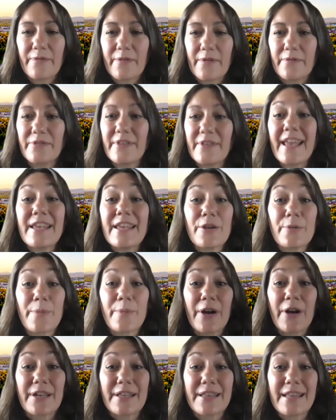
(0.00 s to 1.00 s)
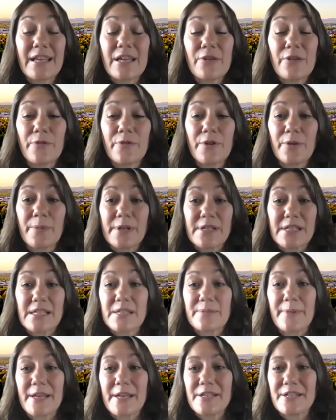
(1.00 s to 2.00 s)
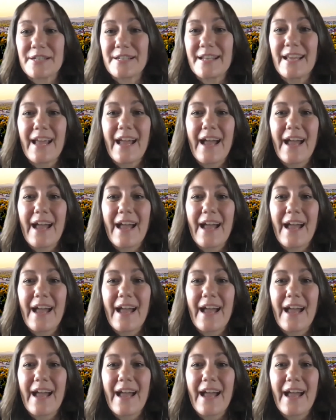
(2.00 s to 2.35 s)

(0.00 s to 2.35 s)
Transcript: thank you, Mark, and thank you for your participation.